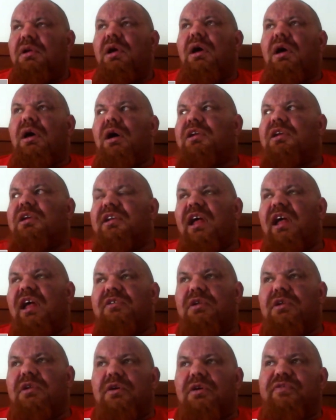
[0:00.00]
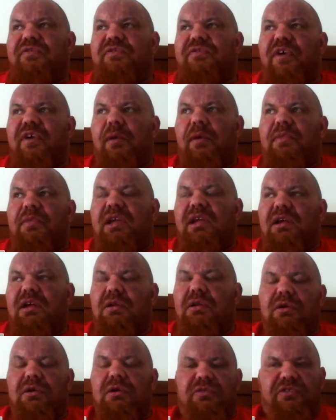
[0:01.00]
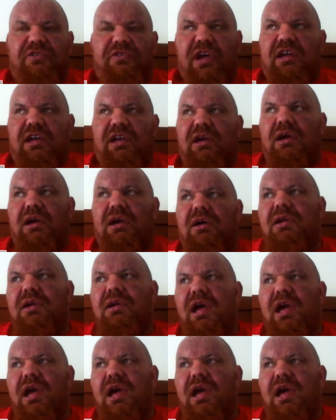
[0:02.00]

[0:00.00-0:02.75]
Your nandrolone family includes DECA,